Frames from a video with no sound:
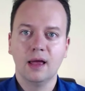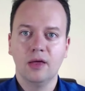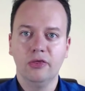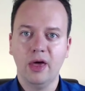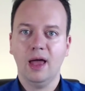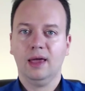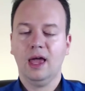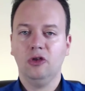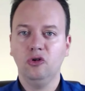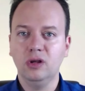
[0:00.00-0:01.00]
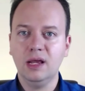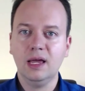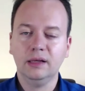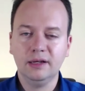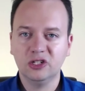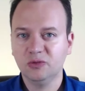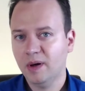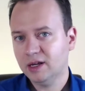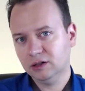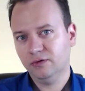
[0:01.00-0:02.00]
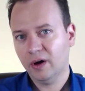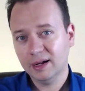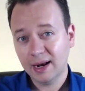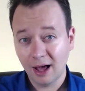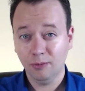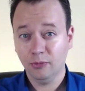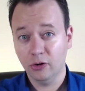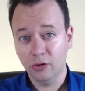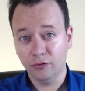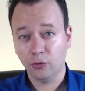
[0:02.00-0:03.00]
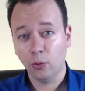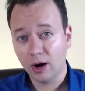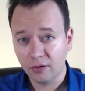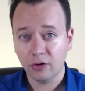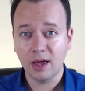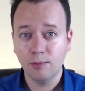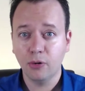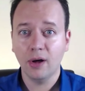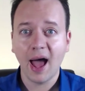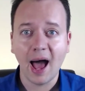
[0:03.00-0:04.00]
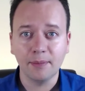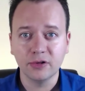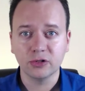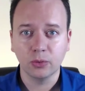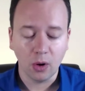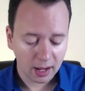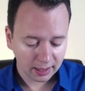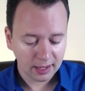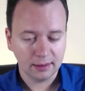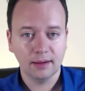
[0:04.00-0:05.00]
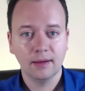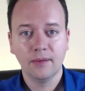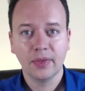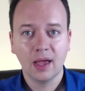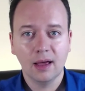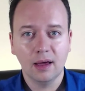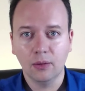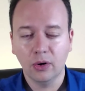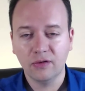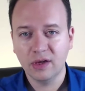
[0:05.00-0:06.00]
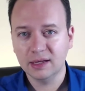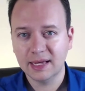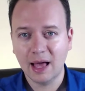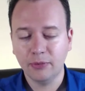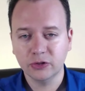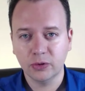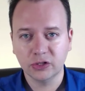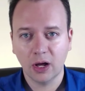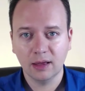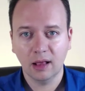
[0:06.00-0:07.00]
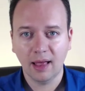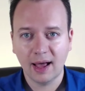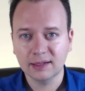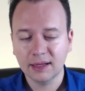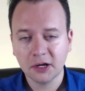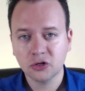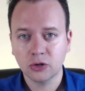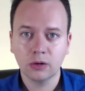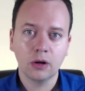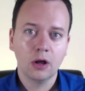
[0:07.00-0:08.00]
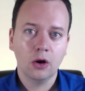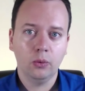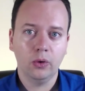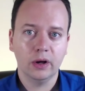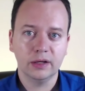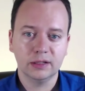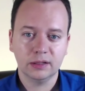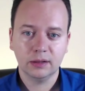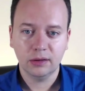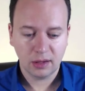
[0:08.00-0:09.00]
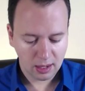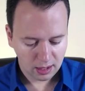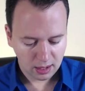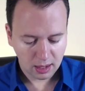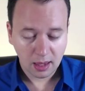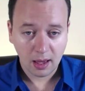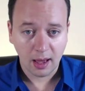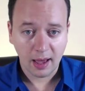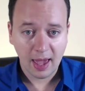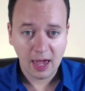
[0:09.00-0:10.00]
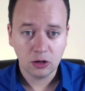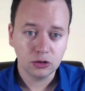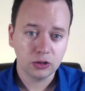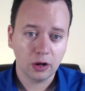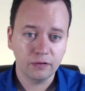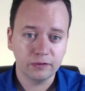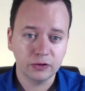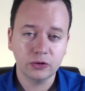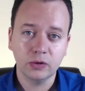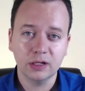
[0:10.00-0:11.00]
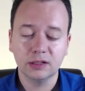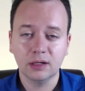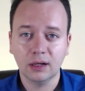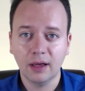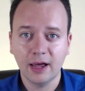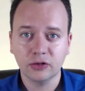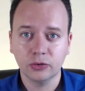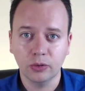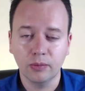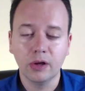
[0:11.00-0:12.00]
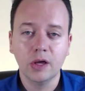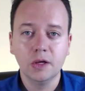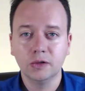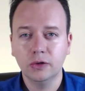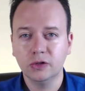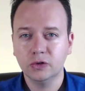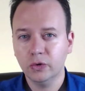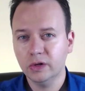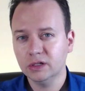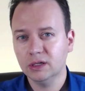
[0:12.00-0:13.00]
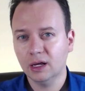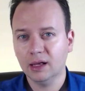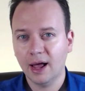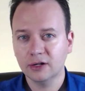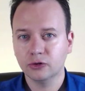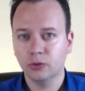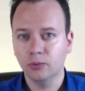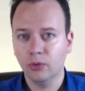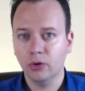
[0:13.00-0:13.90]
that can uniquely specify an output for whatever input happens to walk in. One of the examples we saw in the last consisted the age of students in a classroom. So the students in the classroom